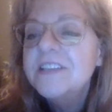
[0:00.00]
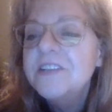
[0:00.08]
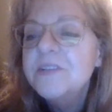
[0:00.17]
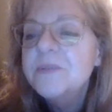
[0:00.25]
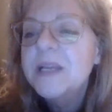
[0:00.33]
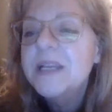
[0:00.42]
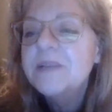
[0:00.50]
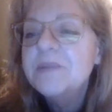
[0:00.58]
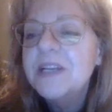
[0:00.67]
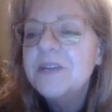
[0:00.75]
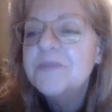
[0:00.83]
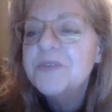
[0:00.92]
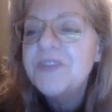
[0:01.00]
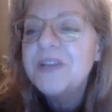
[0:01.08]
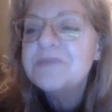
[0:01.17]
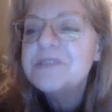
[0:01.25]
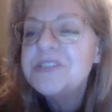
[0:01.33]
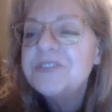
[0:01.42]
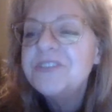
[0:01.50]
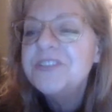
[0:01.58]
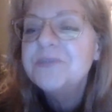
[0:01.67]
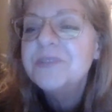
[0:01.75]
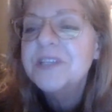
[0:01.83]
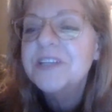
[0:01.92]
You may become a famous
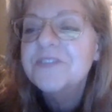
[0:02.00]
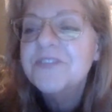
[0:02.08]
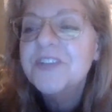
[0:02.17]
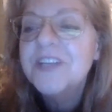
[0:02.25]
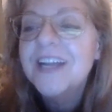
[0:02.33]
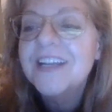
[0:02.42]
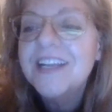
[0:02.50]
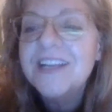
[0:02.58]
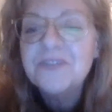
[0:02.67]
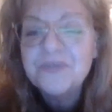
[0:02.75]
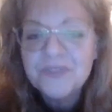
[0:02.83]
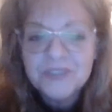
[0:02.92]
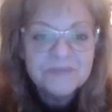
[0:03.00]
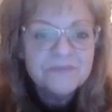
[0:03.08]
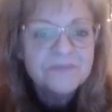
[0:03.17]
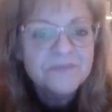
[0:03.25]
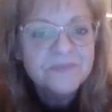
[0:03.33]
YouTuber if you're not careful.